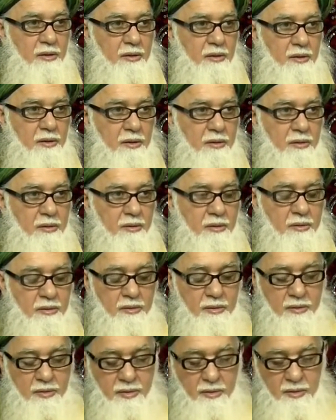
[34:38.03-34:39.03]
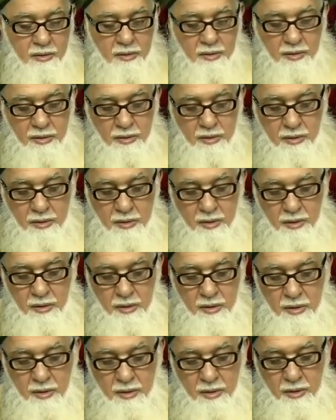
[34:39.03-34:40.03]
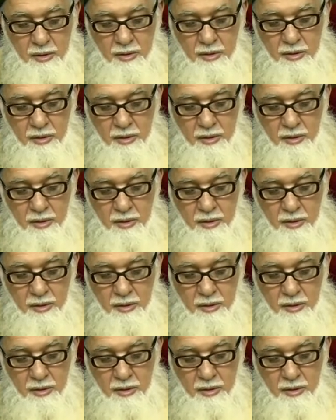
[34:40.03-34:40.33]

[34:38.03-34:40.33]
Nothing is said.